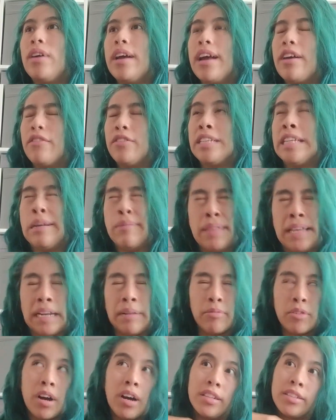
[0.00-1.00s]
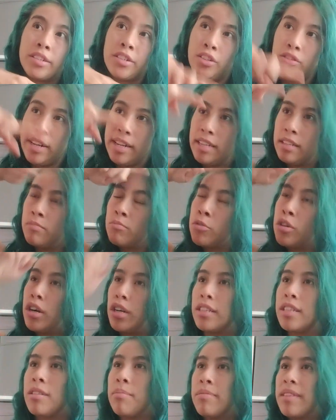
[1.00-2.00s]
Every time that I'm concentrated
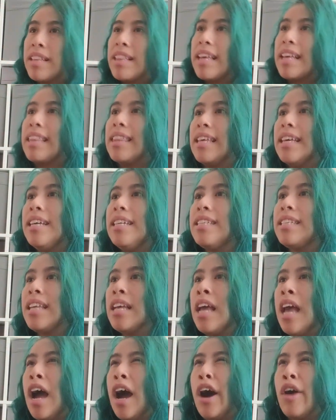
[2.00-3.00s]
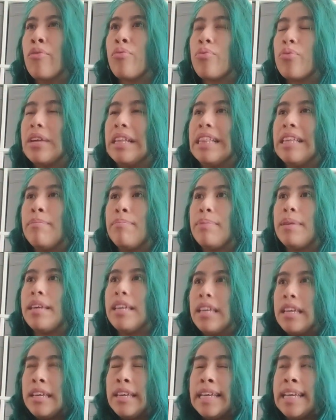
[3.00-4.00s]
on something like this, I'll really
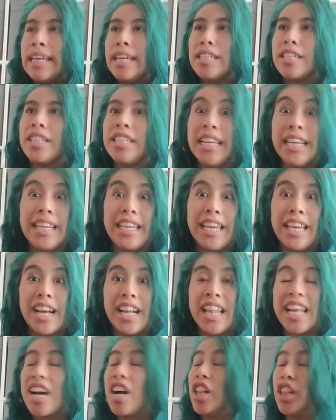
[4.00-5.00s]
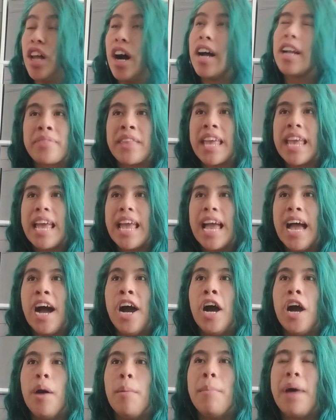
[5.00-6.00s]
be ticking like a lot.
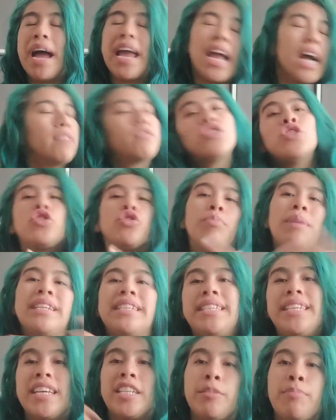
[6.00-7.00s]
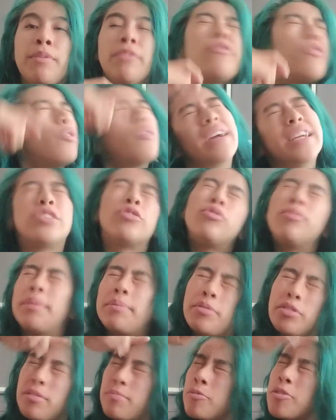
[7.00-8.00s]
I have to do my tics before I do them. I'm
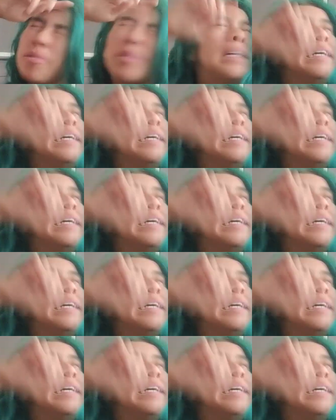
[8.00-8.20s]
doing.